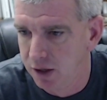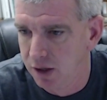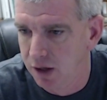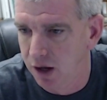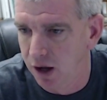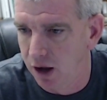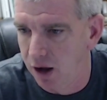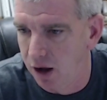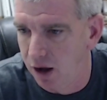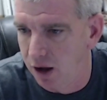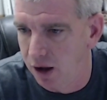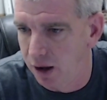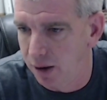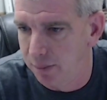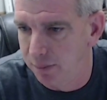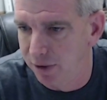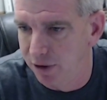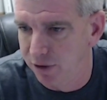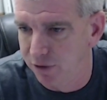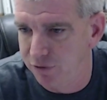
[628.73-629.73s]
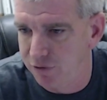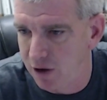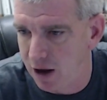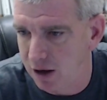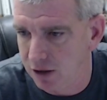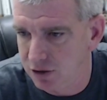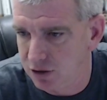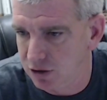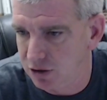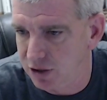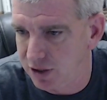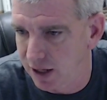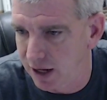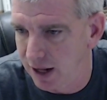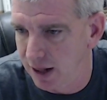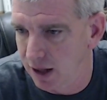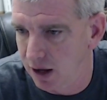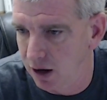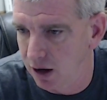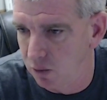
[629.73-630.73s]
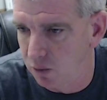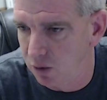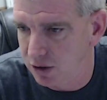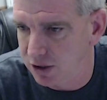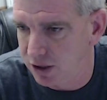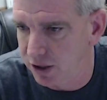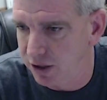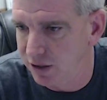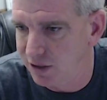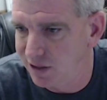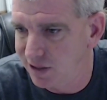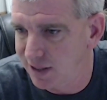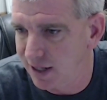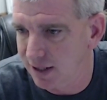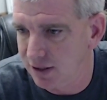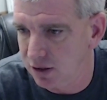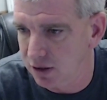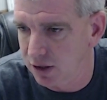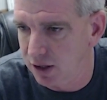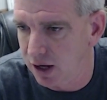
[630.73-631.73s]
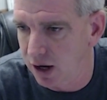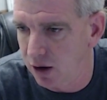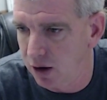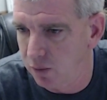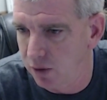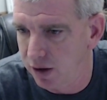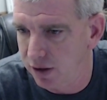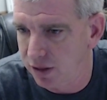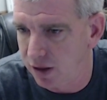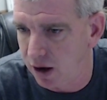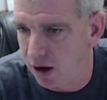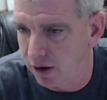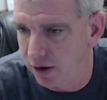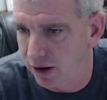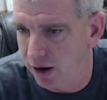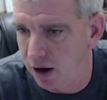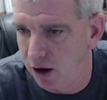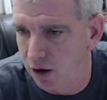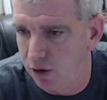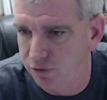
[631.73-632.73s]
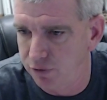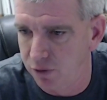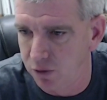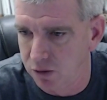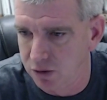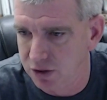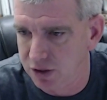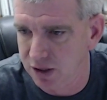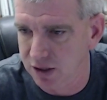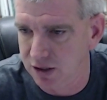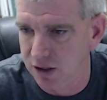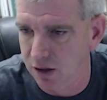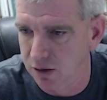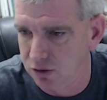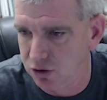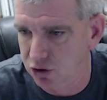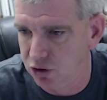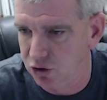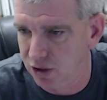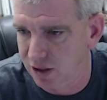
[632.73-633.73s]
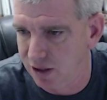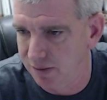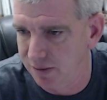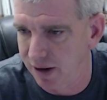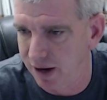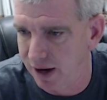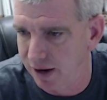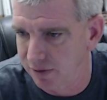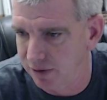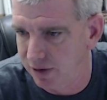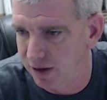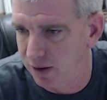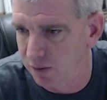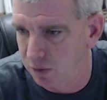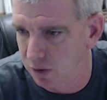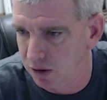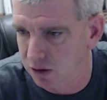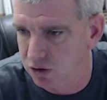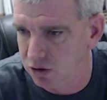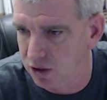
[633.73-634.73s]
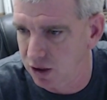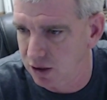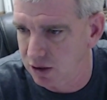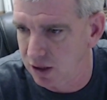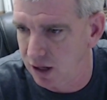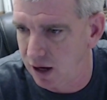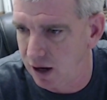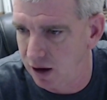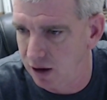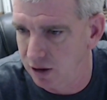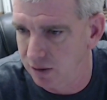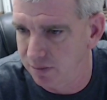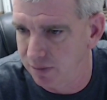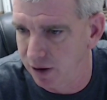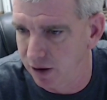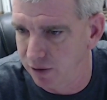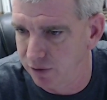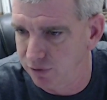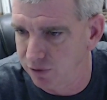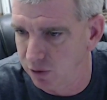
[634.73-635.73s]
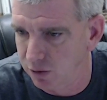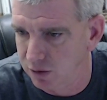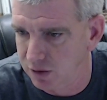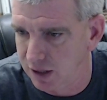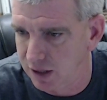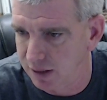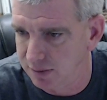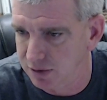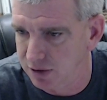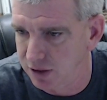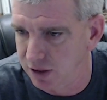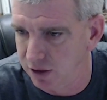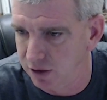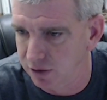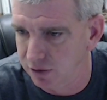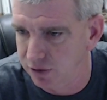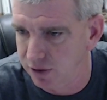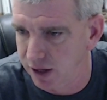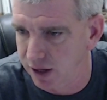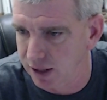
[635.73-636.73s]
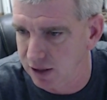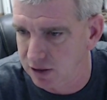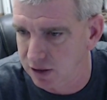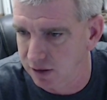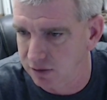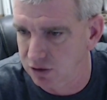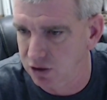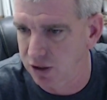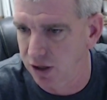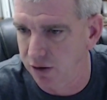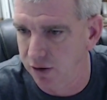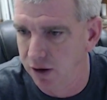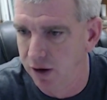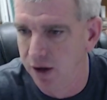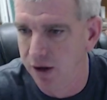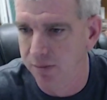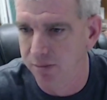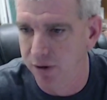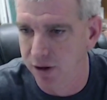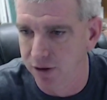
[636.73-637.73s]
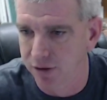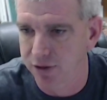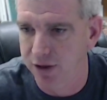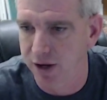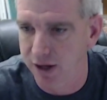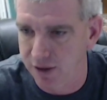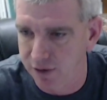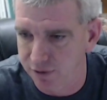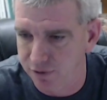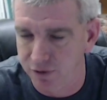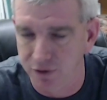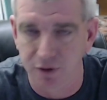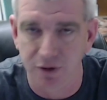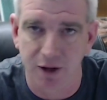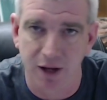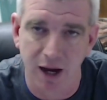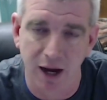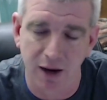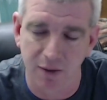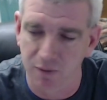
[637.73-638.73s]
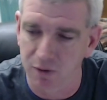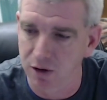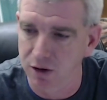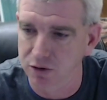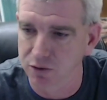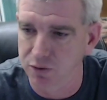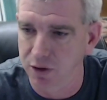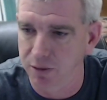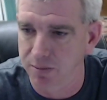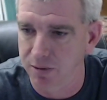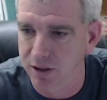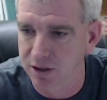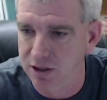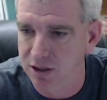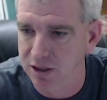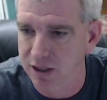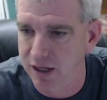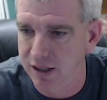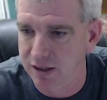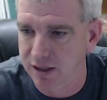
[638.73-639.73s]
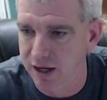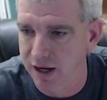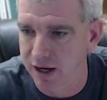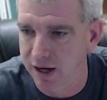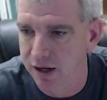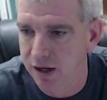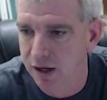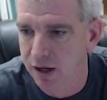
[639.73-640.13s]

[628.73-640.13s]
Bill Foster said, hello, what's a good injector to go with on a 0460 strictly my everyday work truck to haul a boat 4 times a year? Thanks, love the show. Bill, thank you for the kind words. We appreciate that.